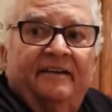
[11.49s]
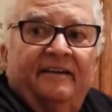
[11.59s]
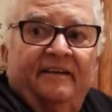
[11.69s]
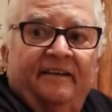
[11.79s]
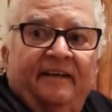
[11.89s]

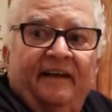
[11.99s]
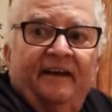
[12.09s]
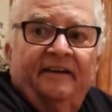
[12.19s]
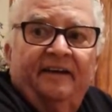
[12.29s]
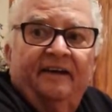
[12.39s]
Uncle
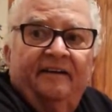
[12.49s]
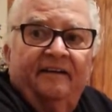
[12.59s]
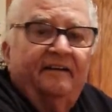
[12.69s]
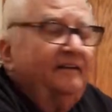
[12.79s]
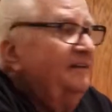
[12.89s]
Gordy is
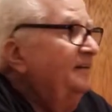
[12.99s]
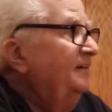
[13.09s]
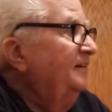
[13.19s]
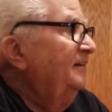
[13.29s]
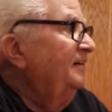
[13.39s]
like Papa
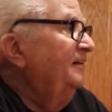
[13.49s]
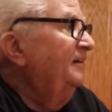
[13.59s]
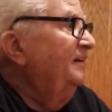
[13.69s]
Light.